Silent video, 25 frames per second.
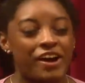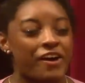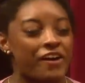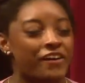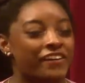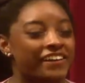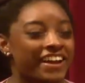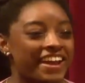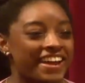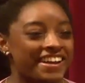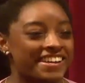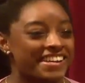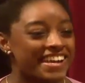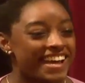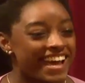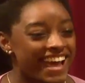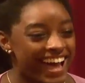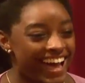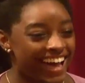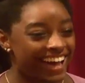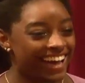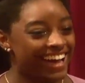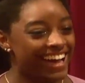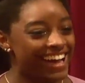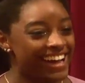Mm-hmm. Okay,
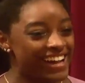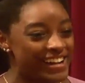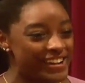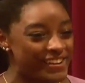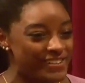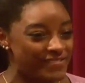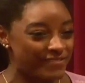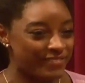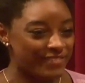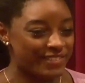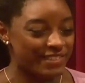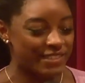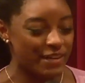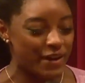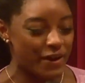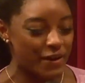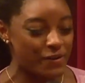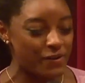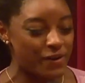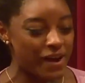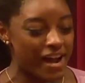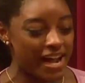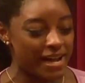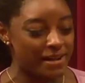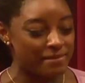um,
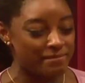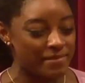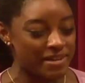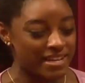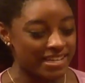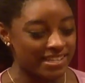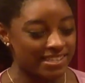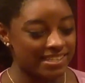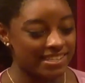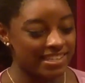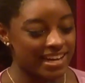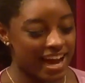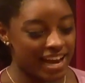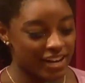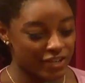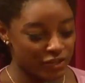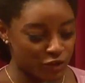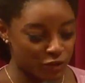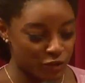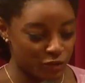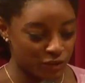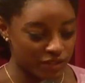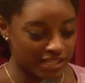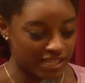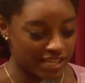so I missed
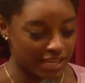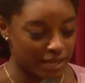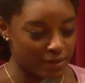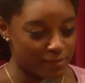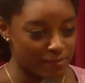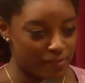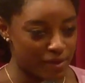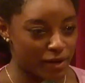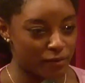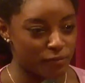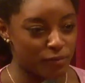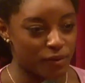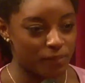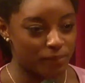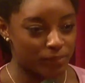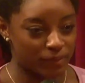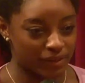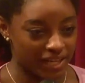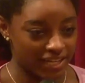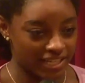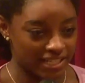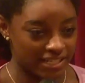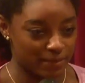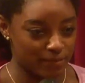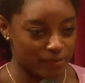national team by one
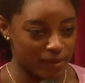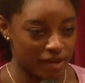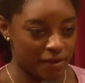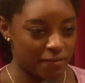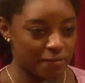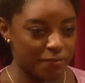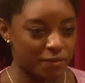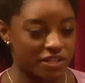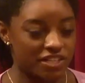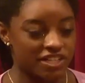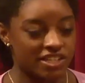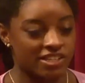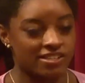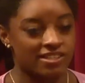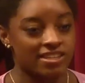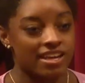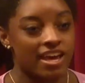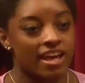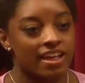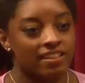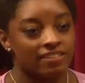placement, which is